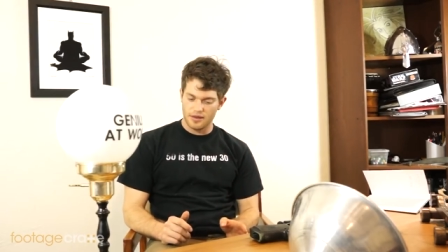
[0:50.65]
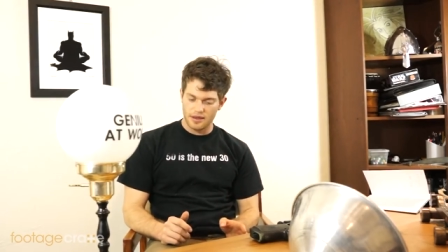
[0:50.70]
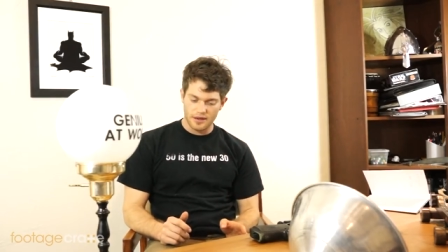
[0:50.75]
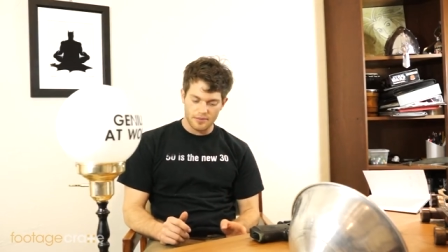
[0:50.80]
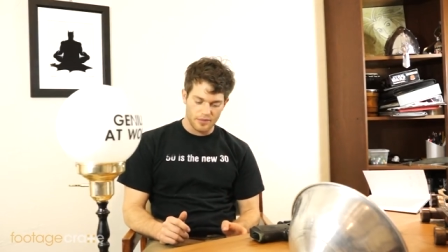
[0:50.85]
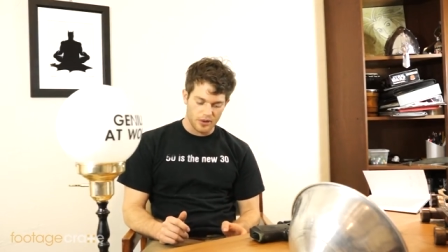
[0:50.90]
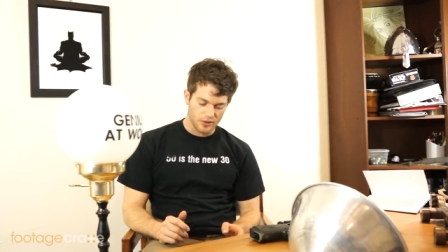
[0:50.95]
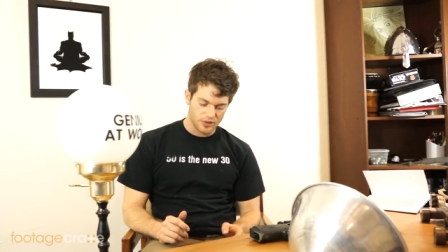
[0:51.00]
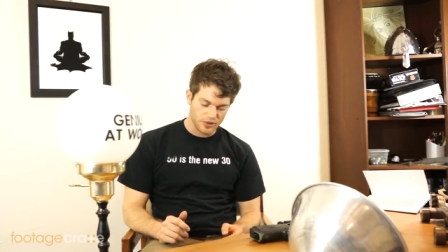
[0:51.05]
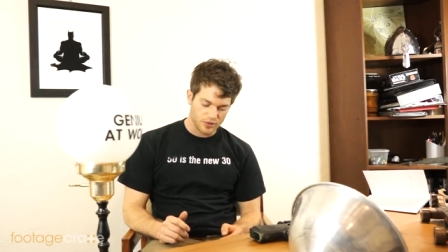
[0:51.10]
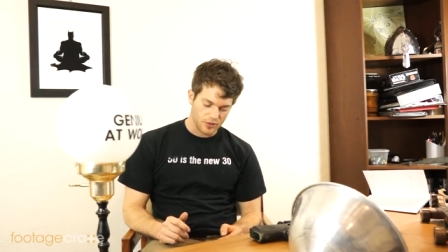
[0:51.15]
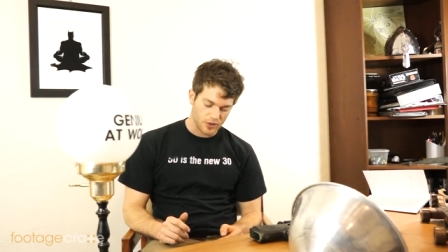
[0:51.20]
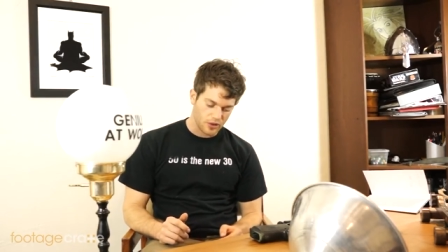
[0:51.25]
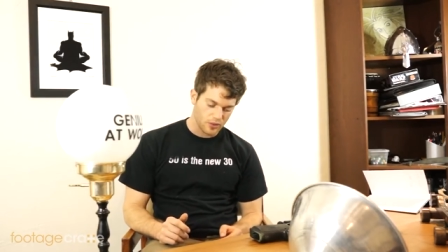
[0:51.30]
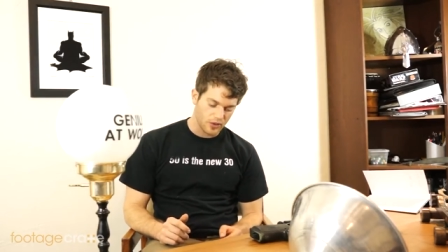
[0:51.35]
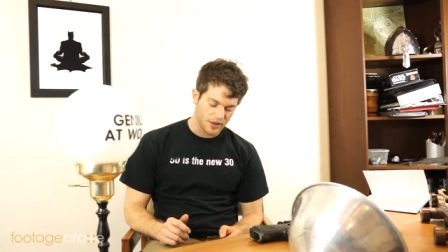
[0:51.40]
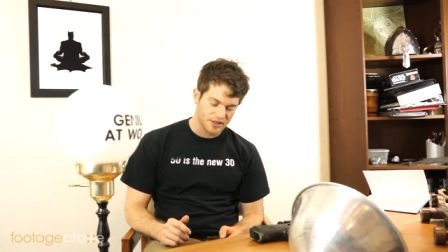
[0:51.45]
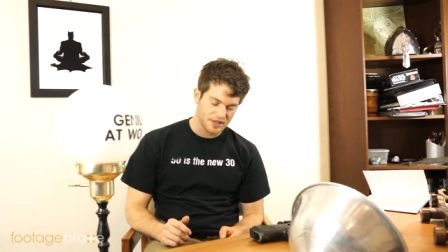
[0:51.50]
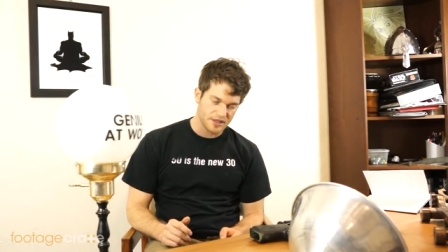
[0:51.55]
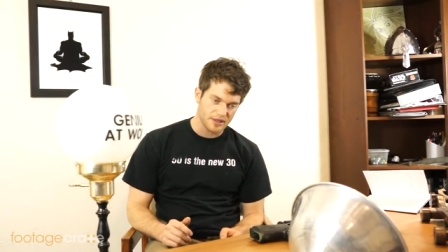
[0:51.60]
the most
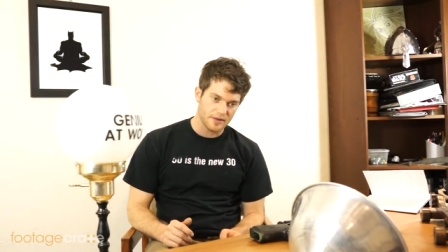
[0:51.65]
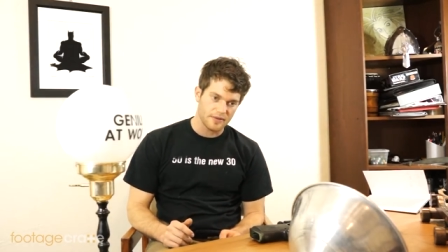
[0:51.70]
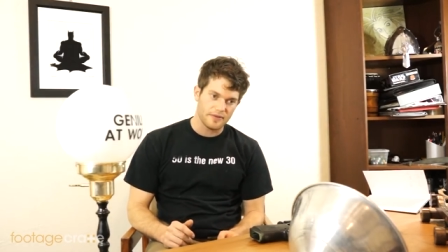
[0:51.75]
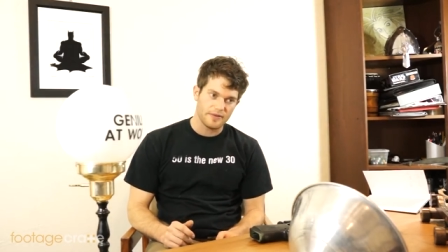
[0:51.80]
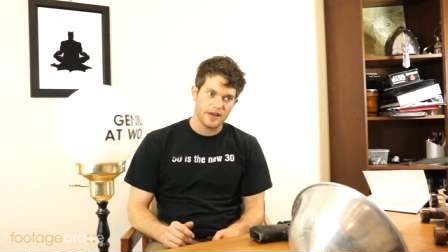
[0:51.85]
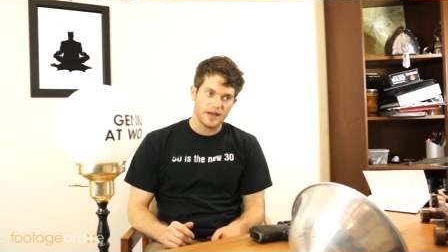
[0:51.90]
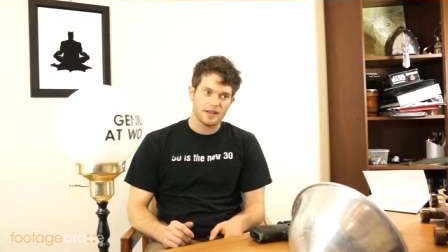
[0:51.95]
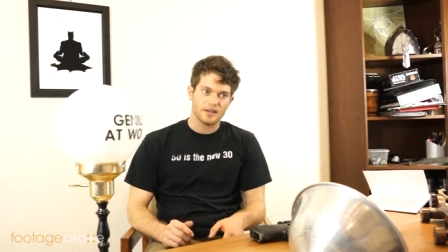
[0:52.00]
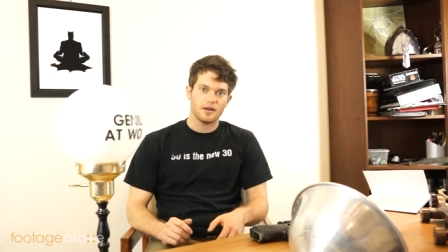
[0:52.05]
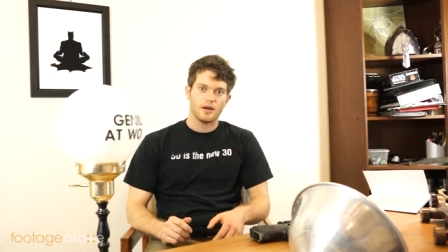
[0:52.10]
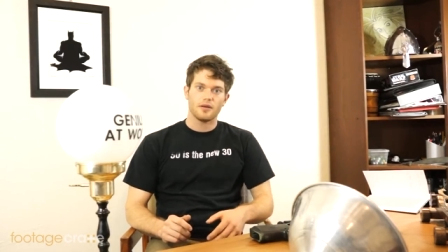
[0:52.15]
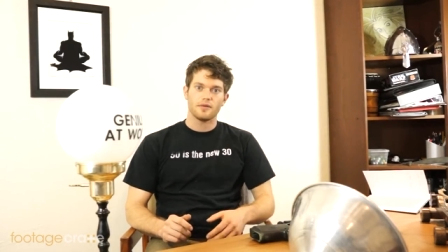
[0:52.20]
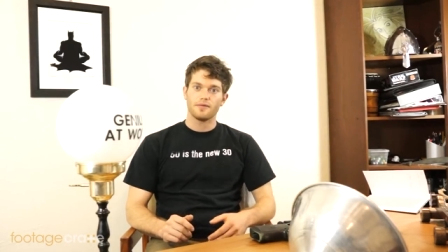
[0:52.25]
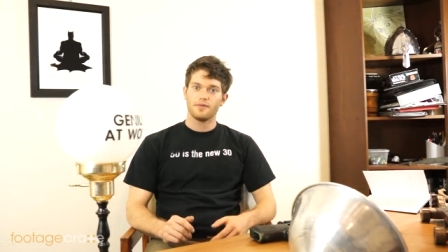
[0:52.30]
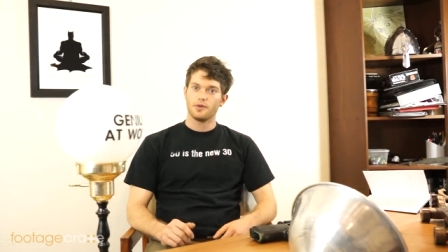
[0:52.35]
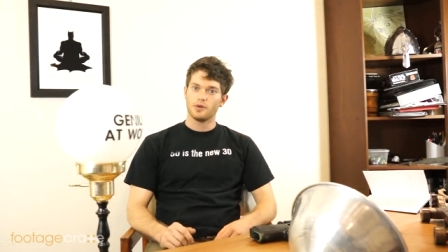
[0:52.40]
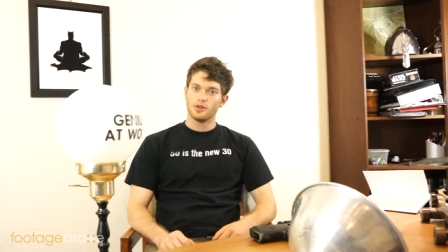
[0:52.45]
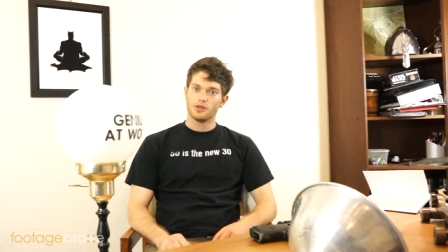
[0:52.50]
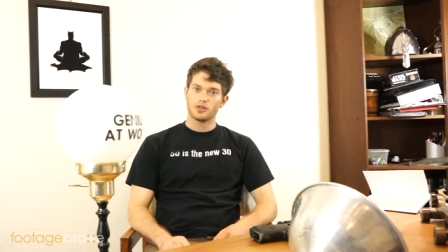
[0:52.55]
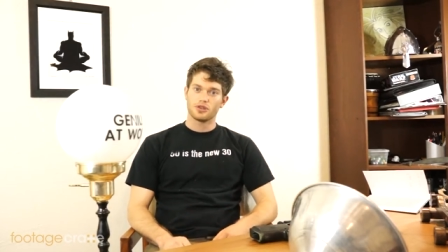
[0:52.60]
requested effect
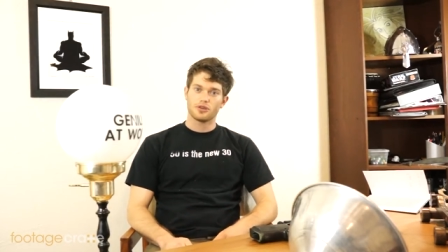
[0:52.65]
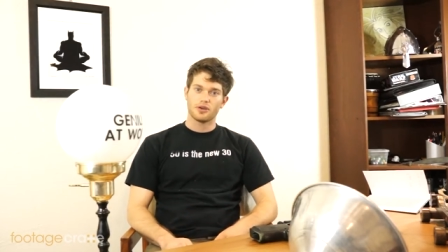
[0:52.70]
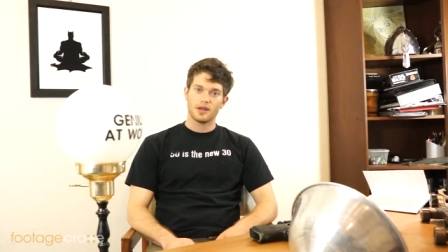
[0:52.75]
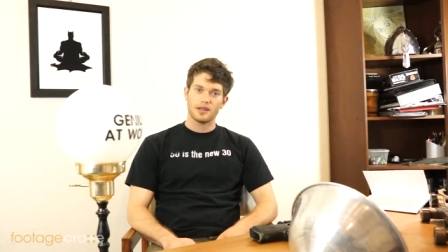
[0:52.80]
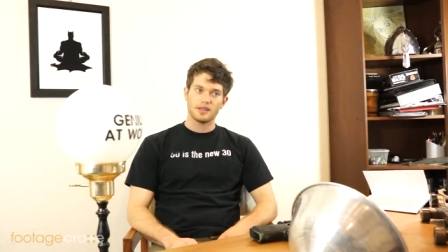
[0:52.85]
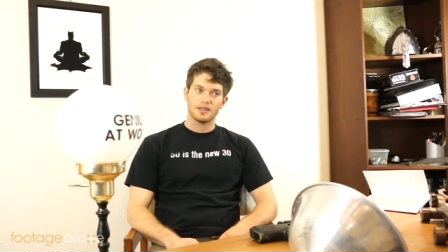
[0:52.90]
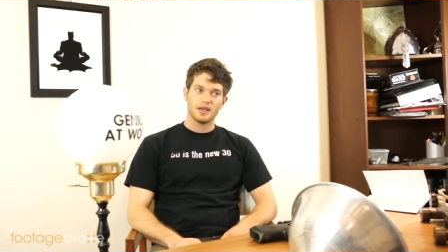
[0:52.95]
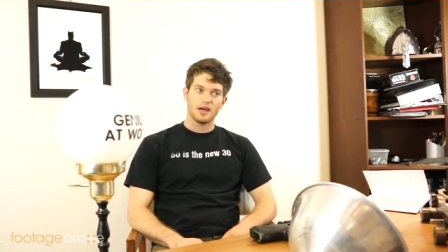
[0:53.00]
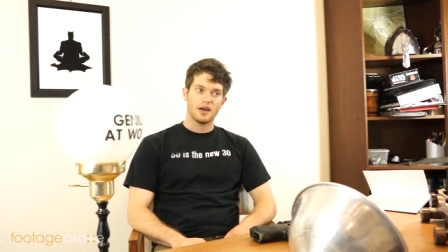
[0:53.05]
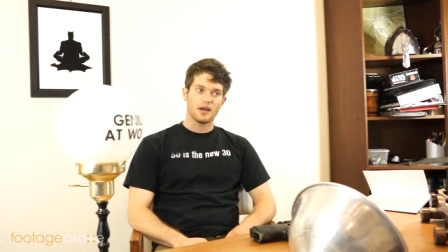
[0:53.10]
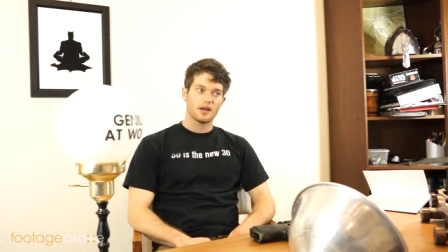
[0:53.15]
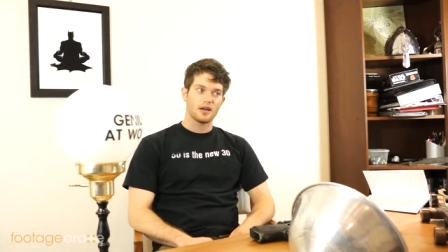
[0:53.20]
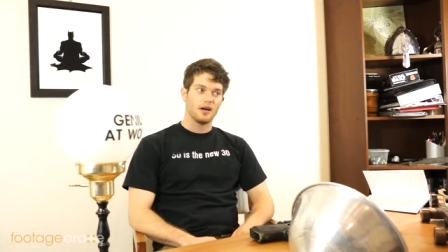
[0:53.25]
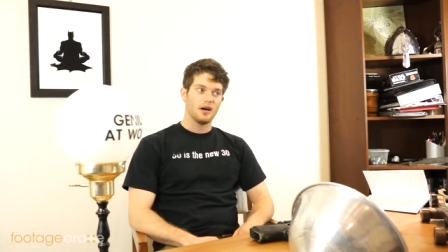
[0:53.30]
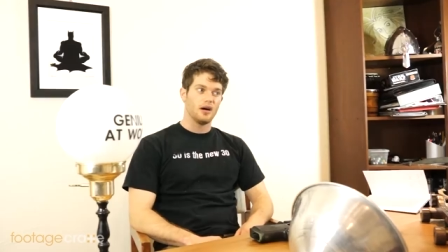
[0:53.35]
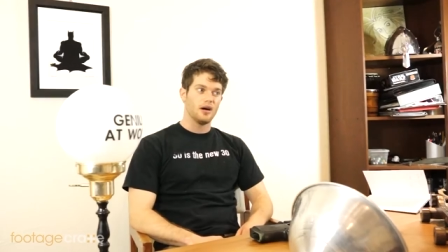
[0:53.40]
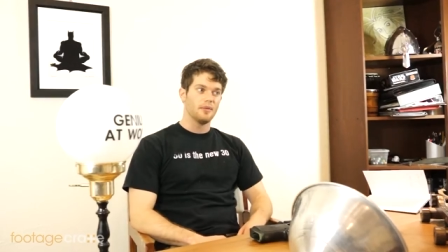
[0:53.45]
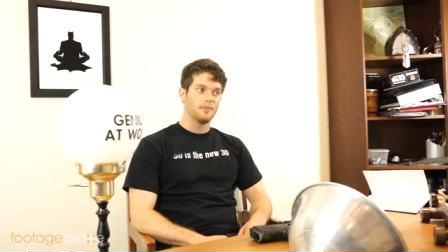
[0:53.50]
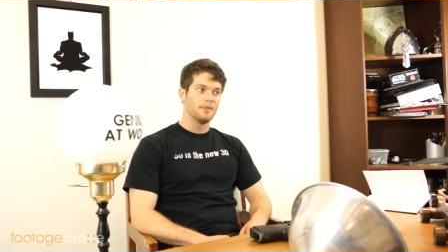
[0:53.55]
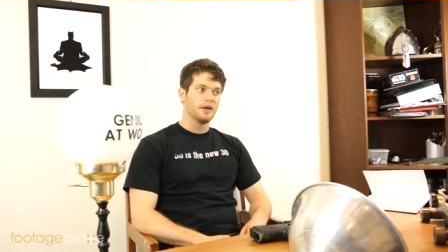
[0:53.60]
on
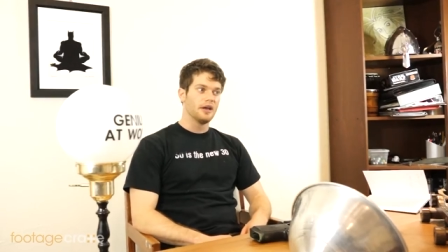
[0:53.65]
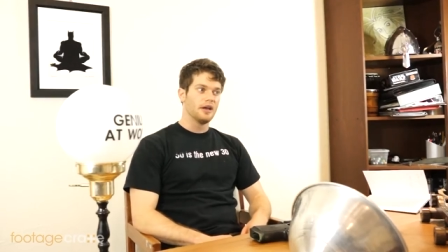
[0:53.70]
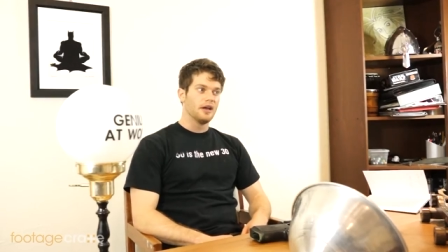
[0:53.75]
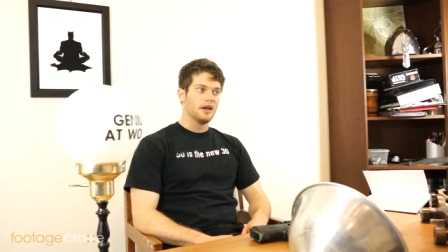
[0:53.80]
FootageCrate.com.